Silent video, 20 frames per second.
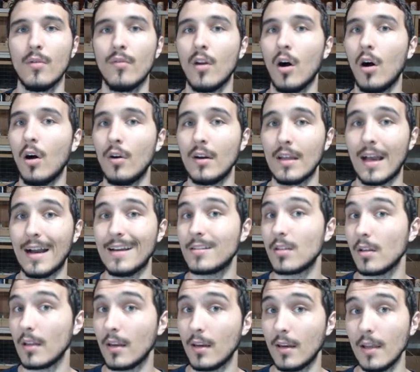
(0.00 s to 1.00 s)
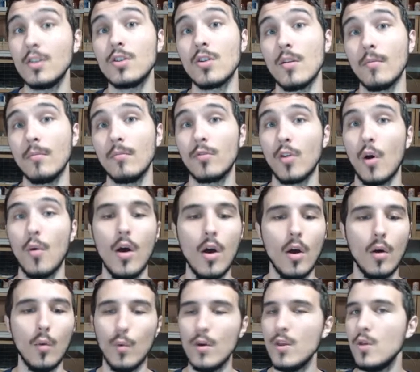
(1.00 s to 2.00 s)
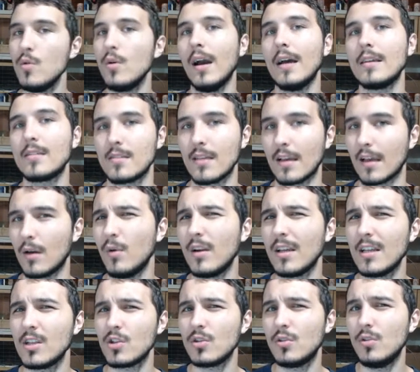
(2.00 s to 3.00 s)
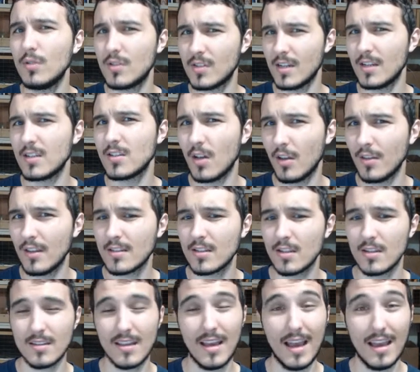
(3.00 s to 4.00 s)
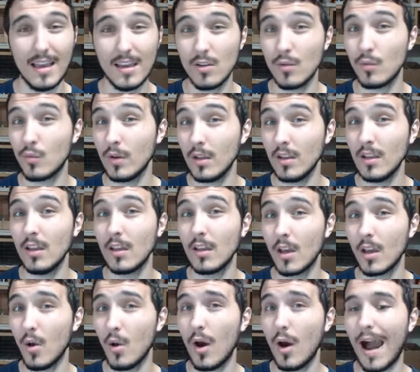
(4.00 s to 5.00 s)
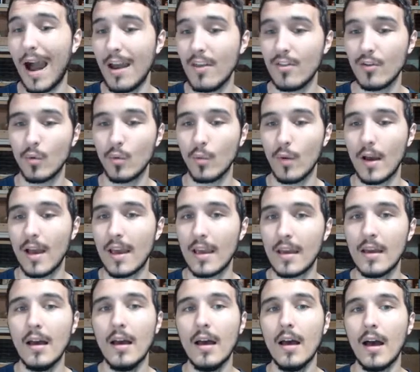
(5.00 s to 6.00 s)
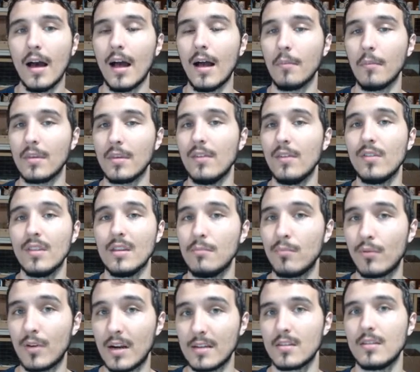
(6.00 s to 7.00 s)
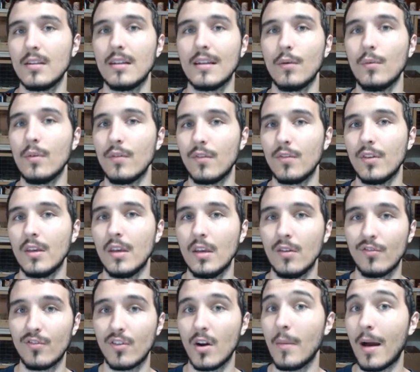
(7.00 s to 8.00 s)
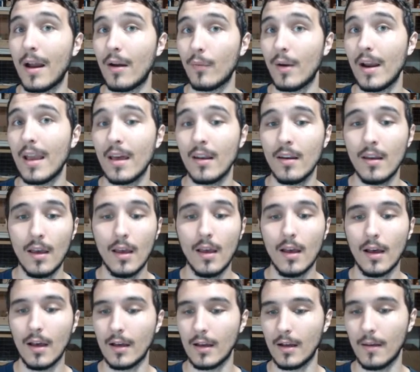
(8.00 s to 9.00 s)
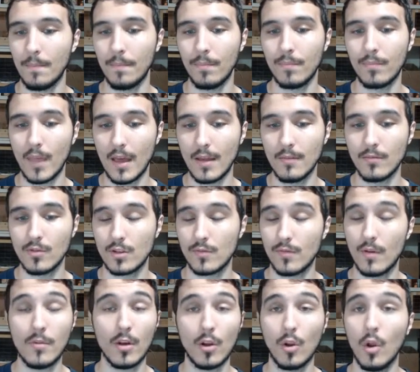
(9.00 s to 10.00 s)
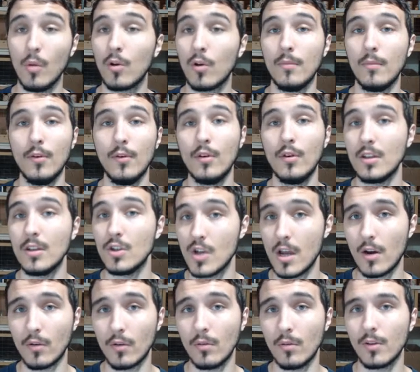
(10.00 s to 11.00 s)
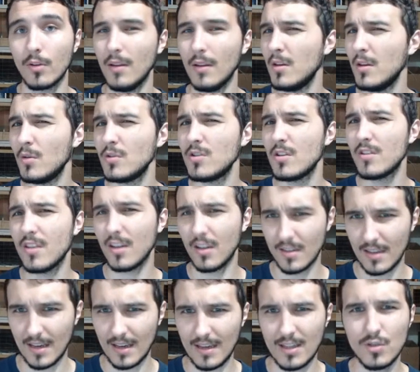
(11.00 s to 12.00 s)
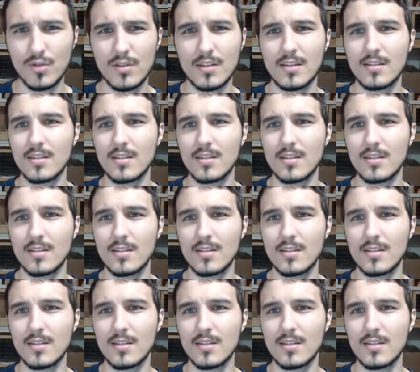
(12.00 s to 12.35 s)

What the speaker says: of an already isolated nation. So what do you guys think? I want to get your 2 cents on this, because it could really go either way, given the precedent that we've seen from Iran and just from the global community in general. So let me know what you think of that. Interesting